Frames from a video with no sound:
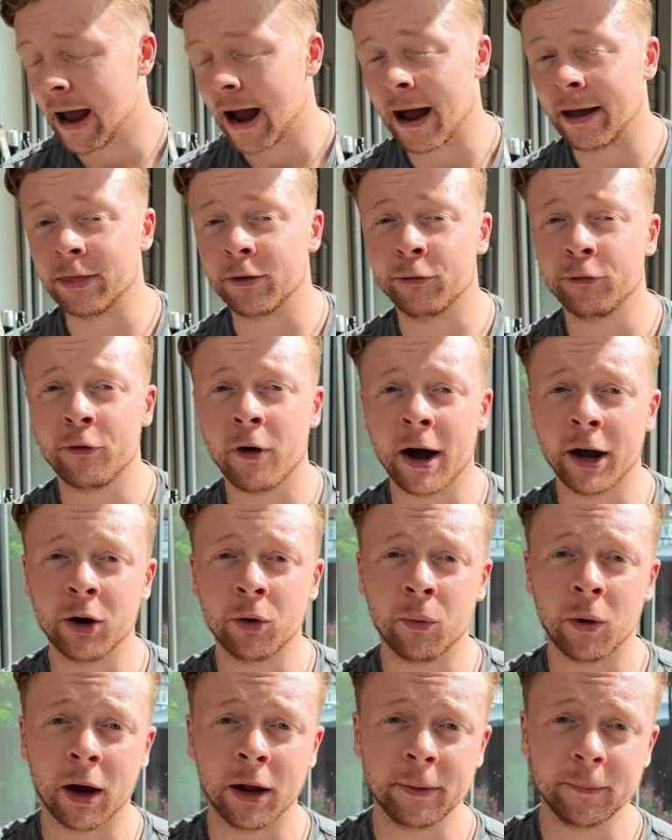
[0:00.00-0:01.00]
And the
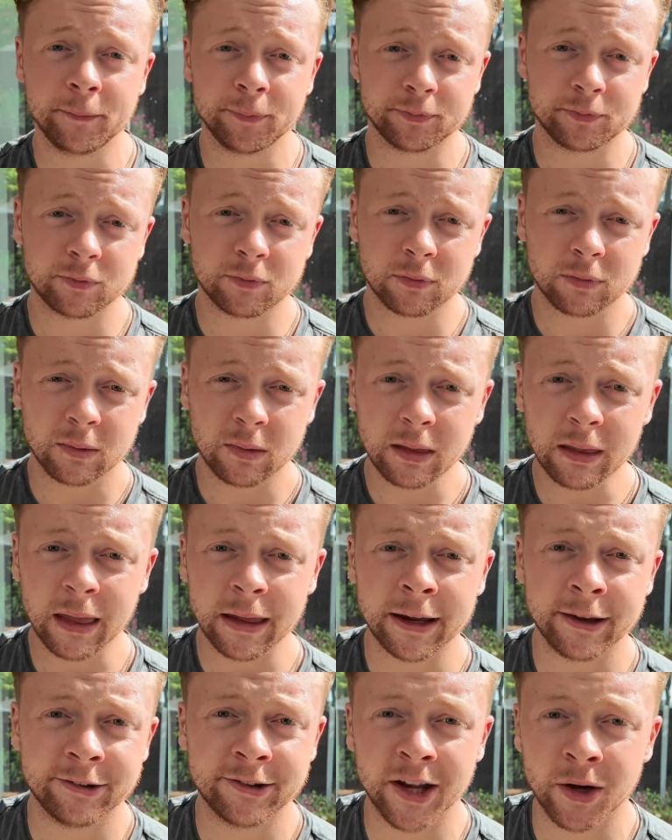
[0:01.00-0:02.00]
final one is